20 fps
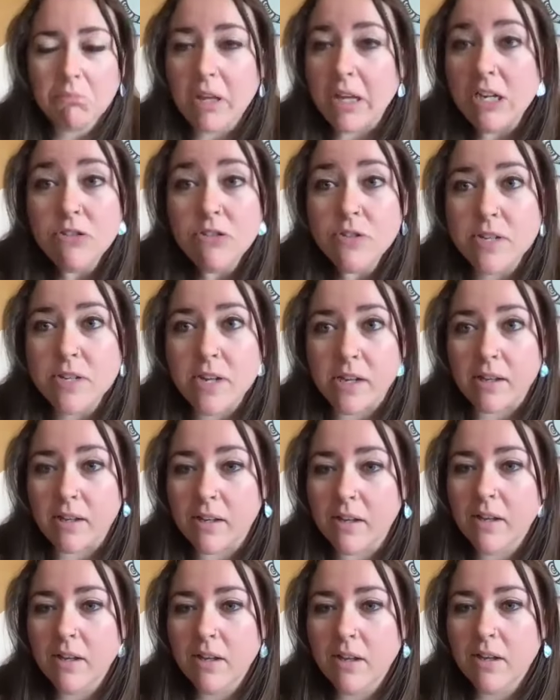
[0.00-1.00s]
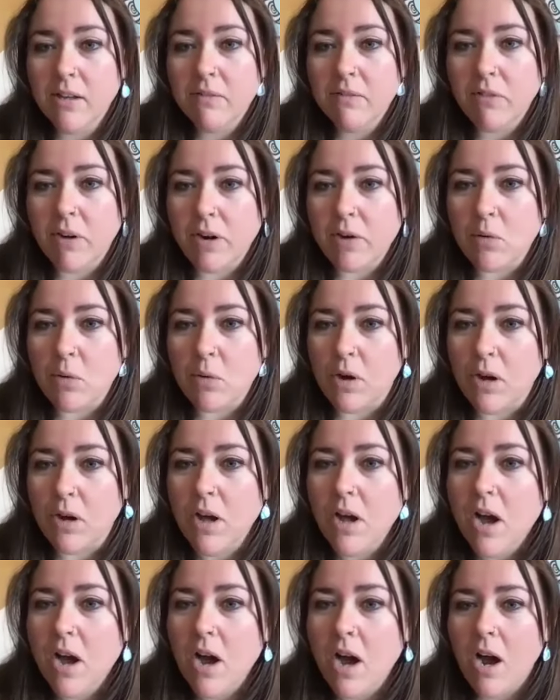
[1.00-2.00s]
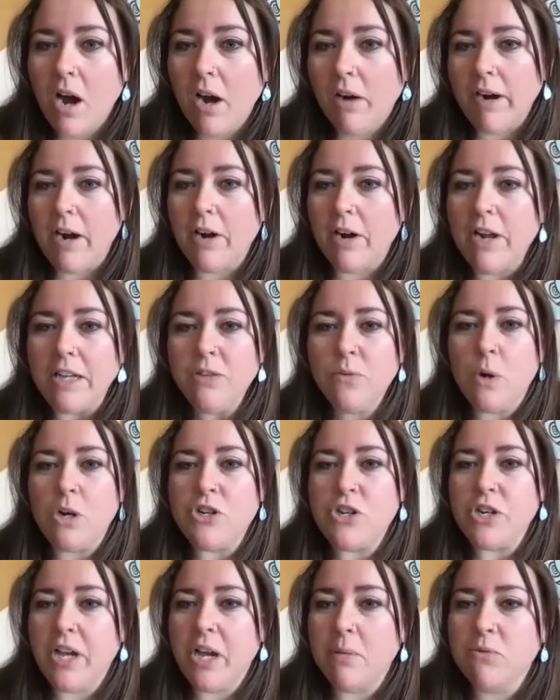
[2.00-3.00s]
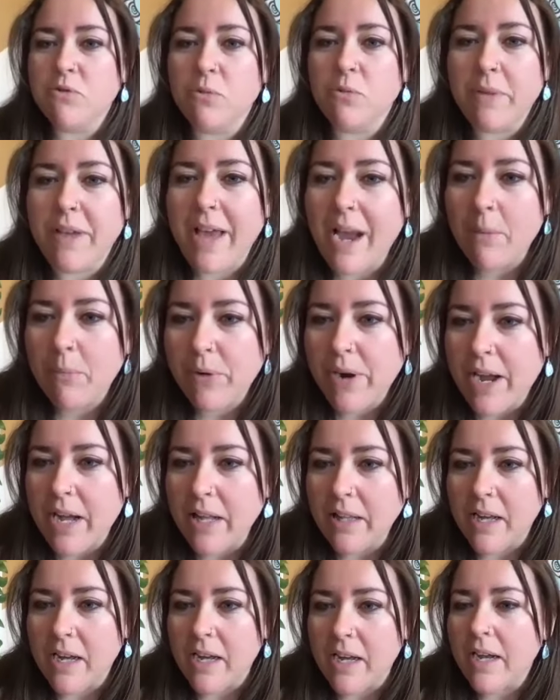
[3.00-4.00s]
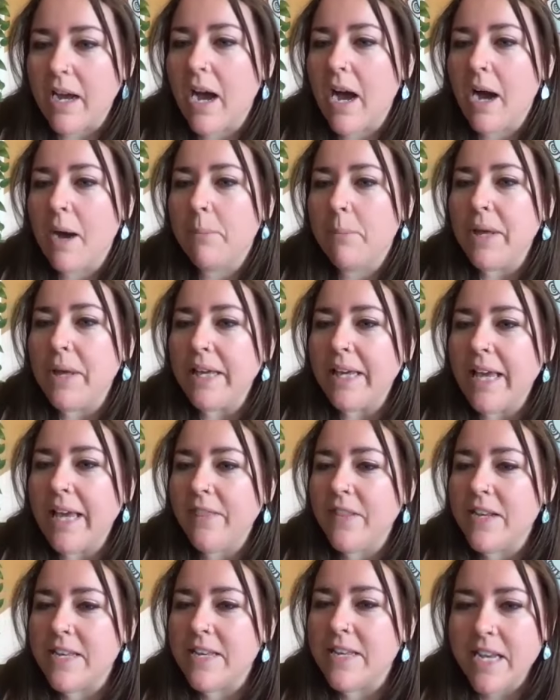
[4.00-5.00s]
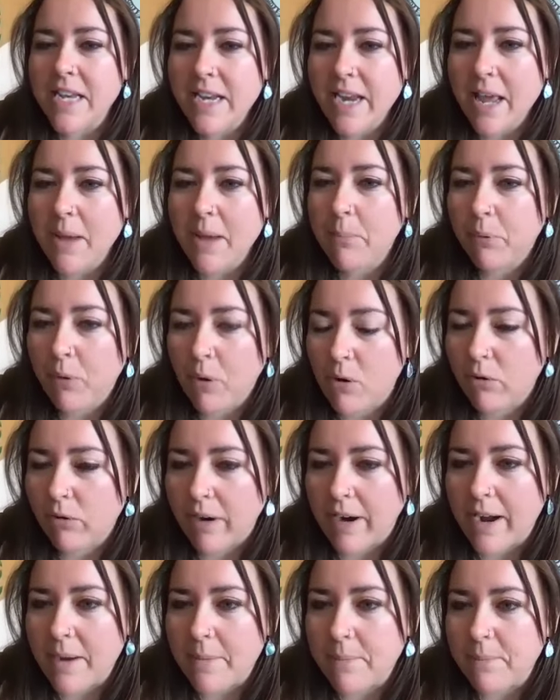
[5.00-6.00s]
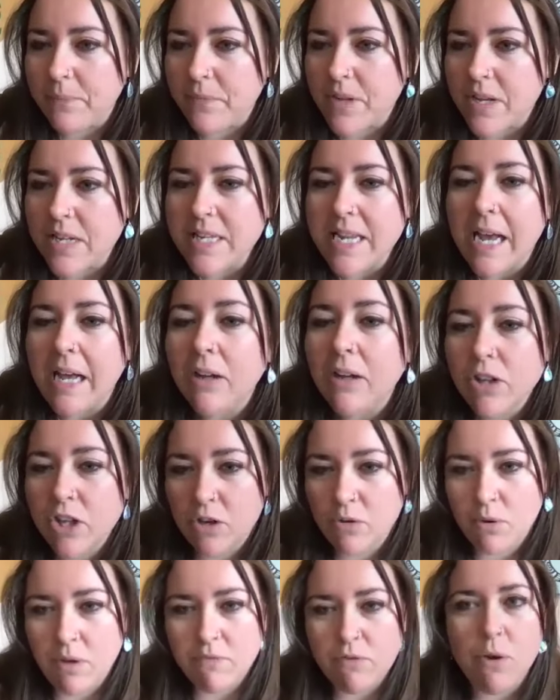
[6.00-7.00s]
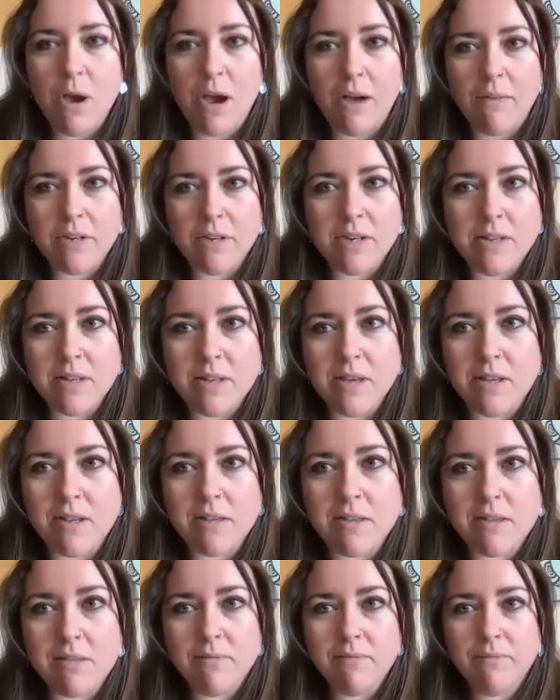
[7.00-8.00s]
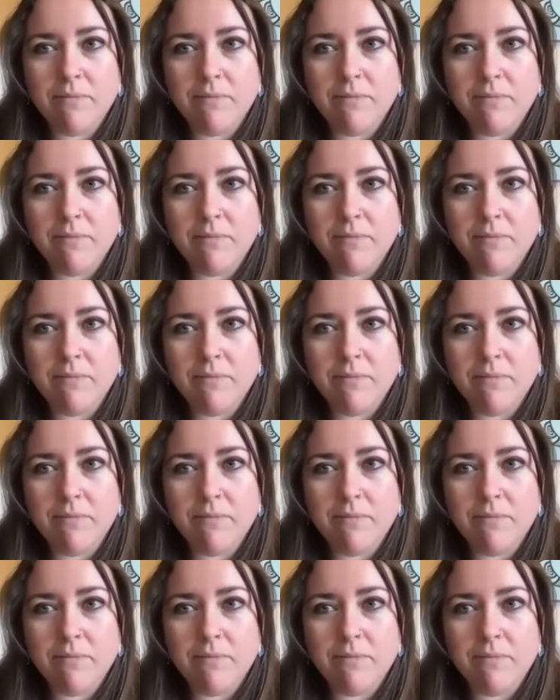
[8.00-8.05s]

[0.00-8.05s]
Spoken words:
Interesting. Very cool. All right, our next question comes from Gabriella. Can the DNA program tell you if you have a disease?